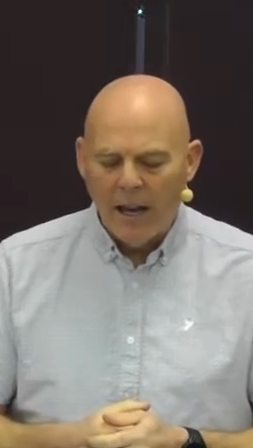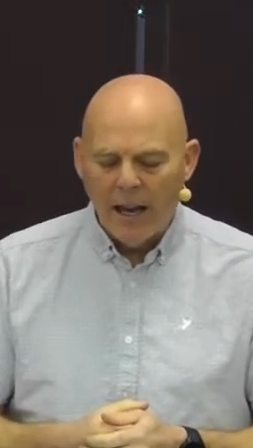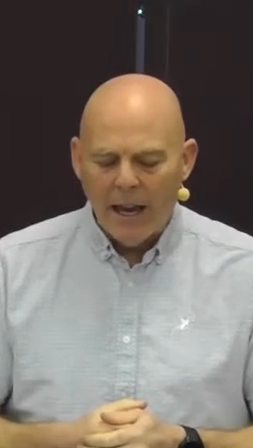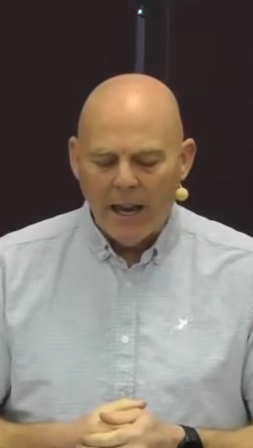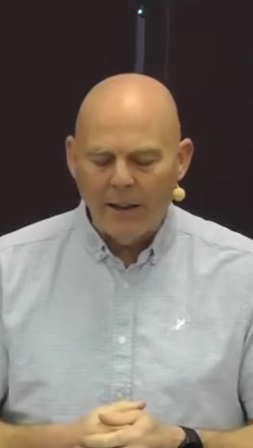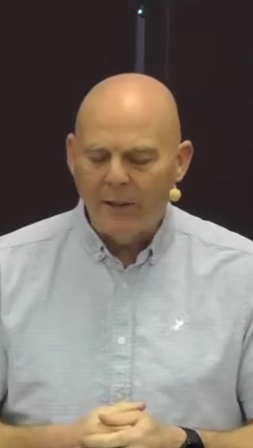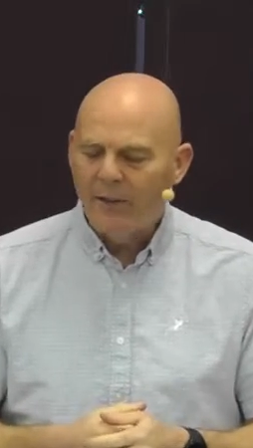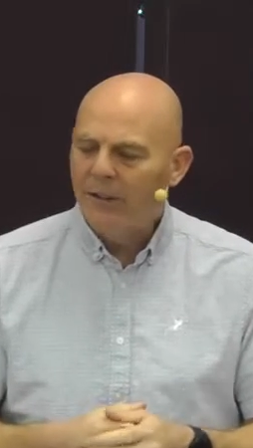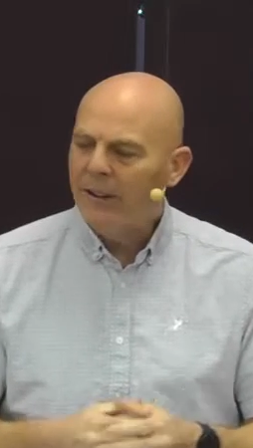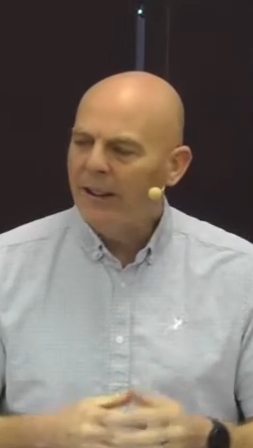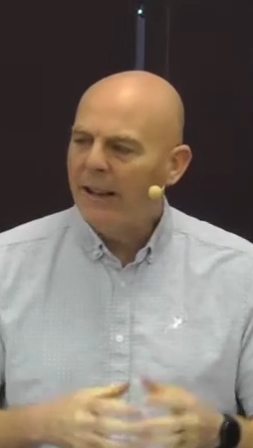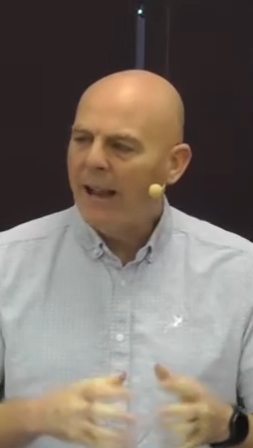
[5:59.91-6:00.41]

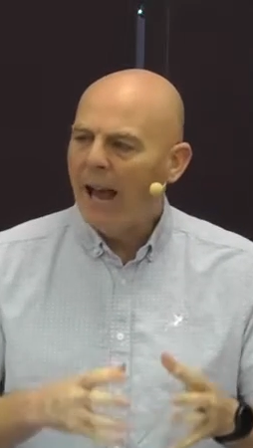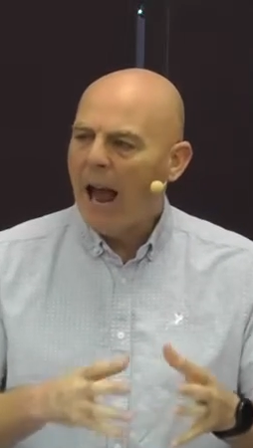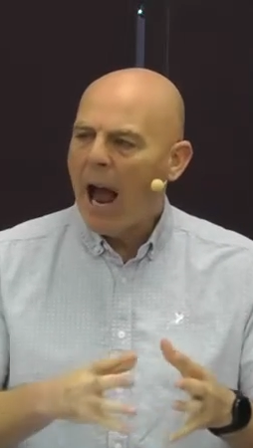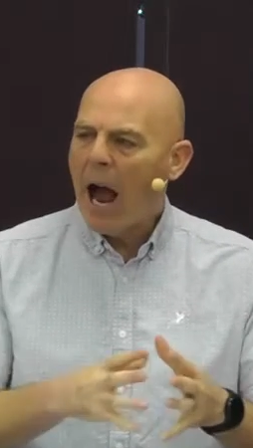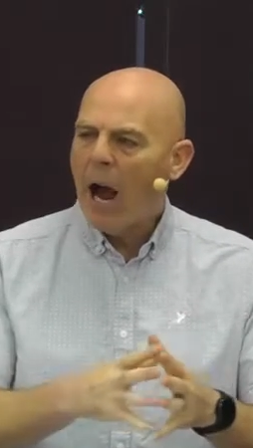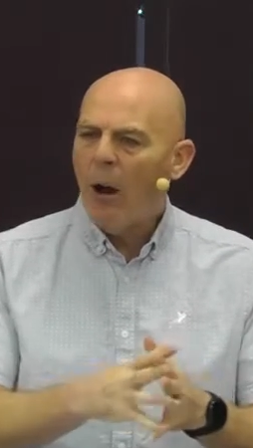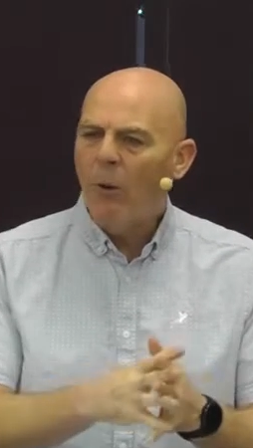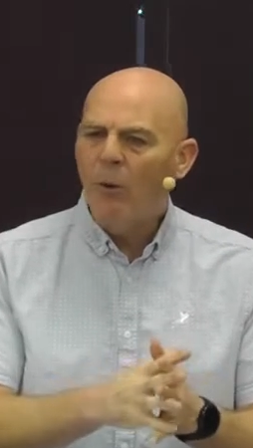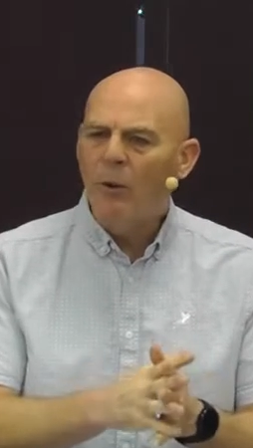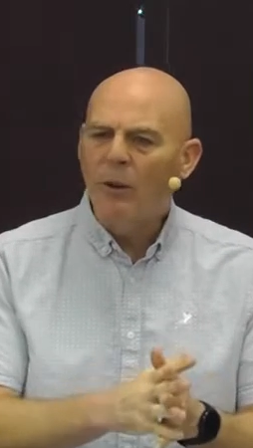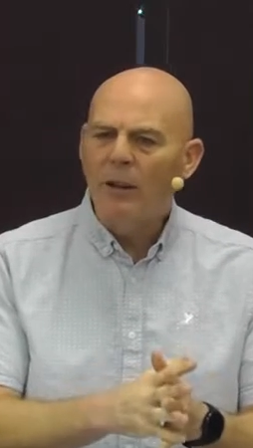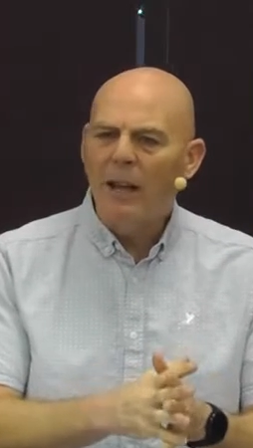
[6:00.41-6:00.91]
it's
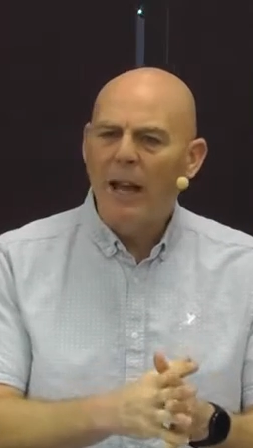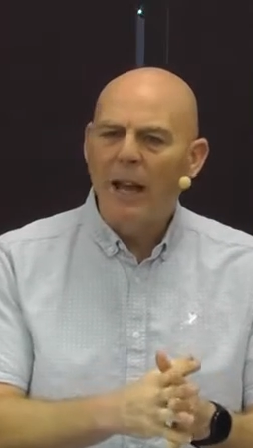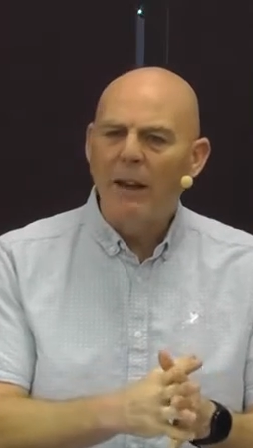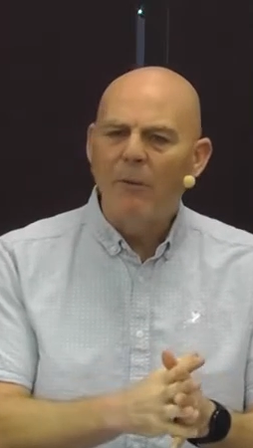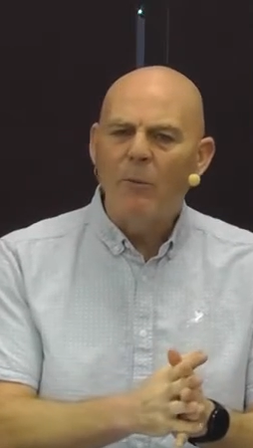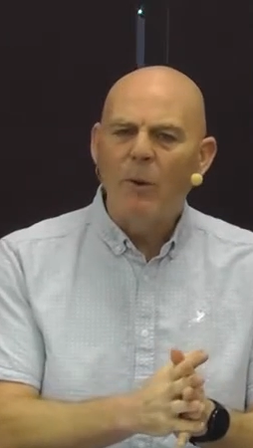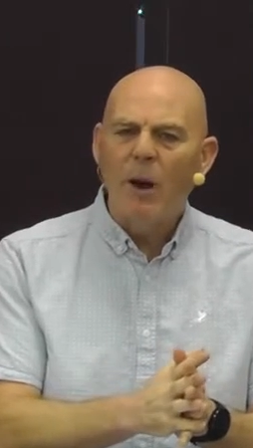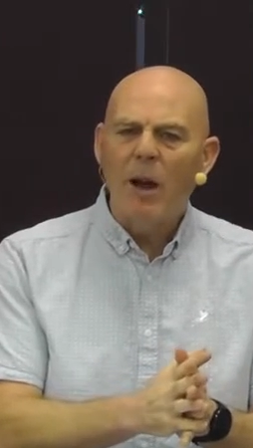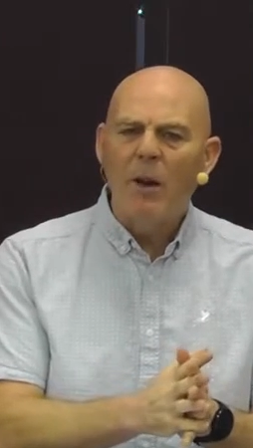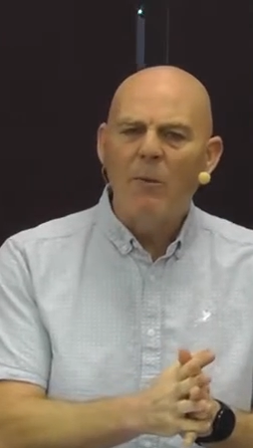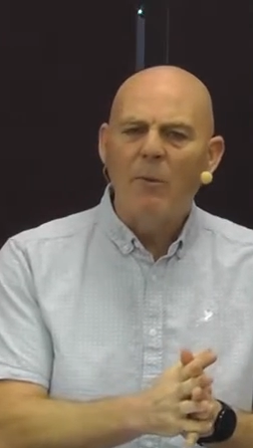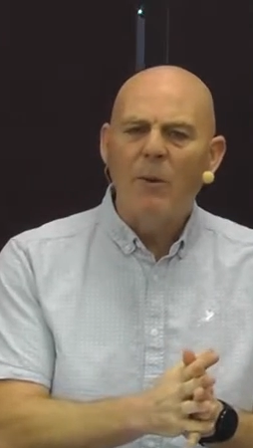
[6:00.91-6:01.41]

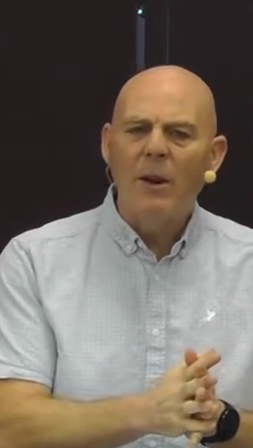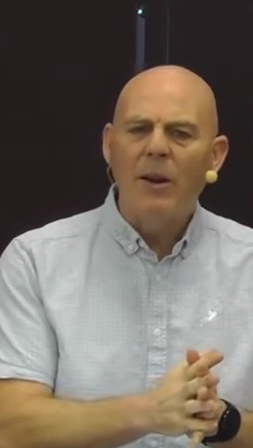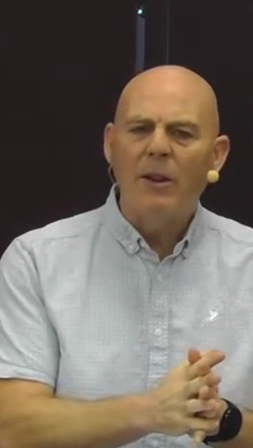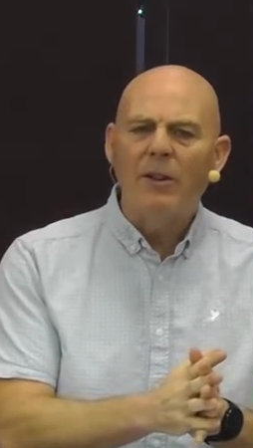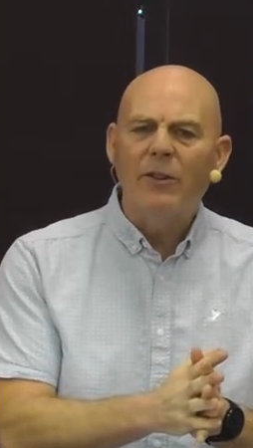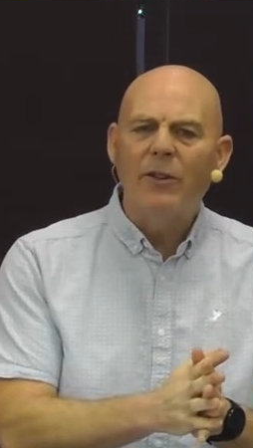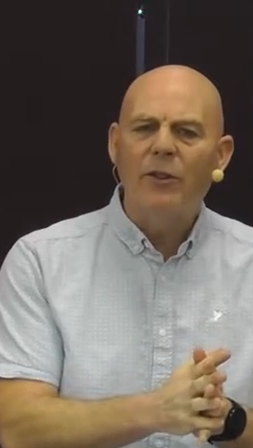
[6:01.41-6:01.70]
outlaying where we